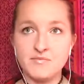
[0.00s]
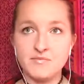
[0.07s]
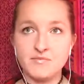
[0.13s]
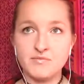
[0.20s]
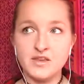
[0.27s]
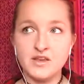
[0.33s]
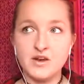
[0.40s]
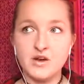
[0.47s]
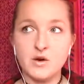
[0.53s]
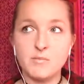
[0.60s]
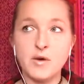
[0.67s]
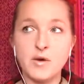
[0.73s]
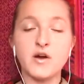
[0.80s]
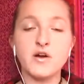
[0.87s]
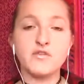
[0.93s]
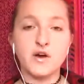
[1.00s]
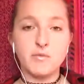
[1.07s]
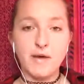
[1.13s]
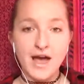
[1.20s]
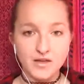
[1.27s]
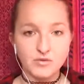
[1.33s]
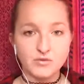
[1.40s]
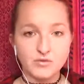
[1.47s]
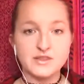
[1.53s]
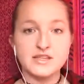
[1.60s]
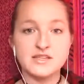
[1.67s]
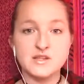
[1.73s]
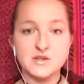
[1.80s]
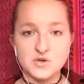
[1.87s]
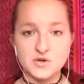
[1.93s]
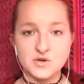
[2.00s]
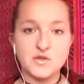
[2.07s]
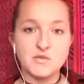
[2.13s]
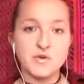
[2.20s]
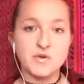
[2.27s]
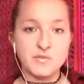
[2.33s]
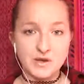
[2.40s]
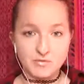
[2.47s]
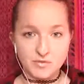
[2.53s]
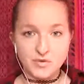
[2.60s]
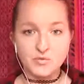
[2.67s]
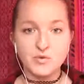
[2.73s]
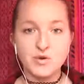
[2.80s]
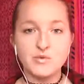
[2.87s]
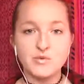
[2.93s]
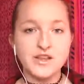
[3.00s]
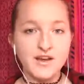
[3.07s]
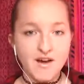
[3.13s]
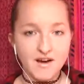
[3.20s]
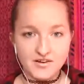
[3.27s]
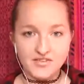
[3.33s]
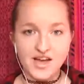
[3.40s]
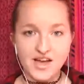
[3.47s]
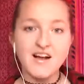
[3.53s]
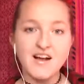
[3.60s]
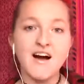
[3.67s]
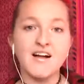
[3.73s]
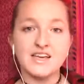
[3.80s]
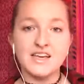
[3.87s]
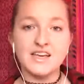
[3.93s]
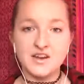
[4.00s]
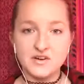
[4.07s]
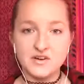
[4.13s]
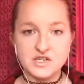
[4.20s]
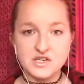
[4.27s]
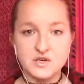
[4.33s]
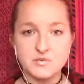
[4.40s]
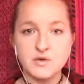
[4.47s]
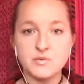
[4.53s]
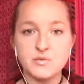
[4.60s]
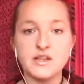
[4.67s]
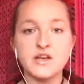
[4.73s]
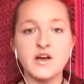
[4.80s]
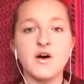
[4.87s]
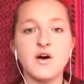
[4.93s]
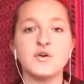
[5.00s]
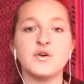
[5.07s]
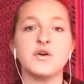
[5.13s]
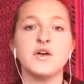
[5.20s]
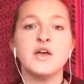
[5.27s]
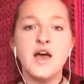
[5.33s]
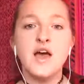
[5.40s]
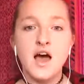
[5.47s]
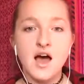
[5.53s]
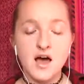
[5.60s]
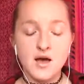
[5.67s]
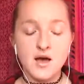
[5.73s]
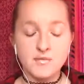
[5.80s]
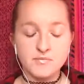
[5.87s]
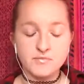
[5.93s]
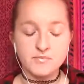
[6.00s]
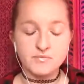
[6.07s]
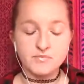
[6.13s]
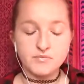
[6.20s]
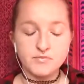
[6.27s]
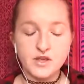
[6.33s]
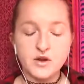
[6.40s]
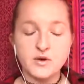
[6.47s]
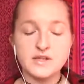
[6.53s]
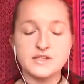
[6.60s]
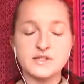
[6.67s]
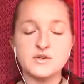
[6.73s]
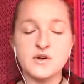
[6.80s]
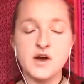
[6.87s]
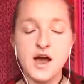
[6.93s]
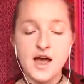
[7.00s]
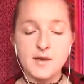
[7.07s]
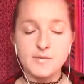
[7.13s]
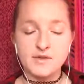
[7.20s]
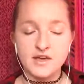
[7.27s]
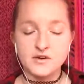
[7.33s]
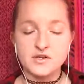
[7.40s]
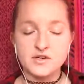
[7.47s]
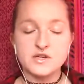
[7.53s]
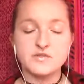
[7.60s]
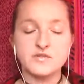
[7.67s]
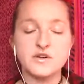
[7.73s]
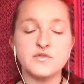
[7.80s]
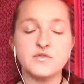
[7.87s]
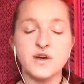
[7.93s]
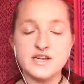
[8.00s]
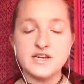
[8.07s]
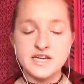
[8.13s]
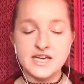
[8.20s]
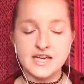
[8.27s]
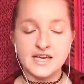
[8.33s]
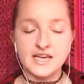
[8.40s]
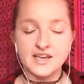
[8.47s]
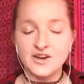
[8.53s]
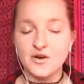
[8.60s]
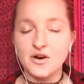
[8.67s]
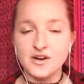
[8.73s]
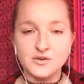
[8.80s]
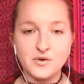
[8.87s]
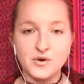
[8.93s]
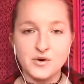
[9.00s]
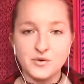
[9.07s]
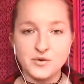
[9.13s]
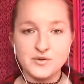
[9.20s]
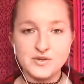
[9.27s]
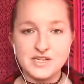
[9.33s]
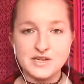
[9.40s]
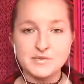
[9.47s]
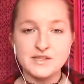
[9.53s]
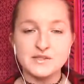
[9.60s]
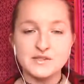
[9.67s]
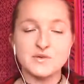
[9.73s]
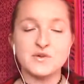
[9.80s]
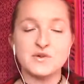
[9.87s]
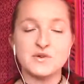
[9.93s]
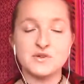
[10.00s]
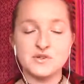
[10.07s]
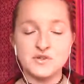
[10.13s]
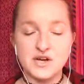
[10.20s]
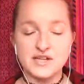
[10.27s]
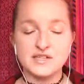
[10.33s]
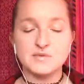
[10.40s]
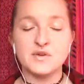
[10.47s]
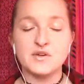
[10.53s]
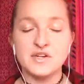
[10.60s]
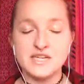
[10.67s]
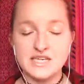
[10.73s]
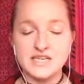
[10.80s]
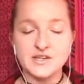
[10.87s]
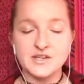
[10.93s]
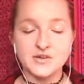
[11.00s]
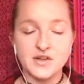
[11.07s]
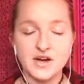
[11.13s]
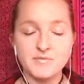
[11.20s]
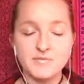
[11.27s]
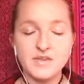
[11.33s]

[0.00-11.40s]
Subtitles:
you know, a part of our path with the Sisterhood of the Mermaid Moon. We really honor that Kali energy. We really honor, you know, as a tribe, the energy of confronting, you know, our quote unquote demons in order to transmute and to heal them.